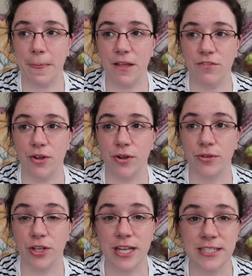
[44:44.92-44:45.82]
if
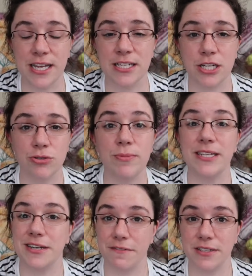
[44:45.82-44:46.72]
you're looking to get in touch with
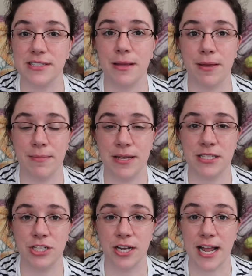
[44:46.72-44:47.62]
me, definitely send me a
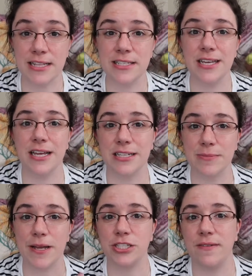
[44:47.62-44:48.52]
message on Etsy, and
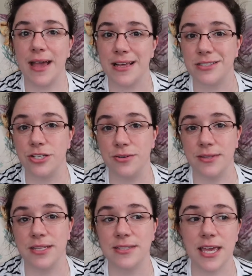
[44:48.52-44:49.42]
especially if it has to do
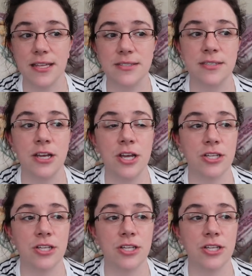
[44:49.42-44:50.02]
with these kits,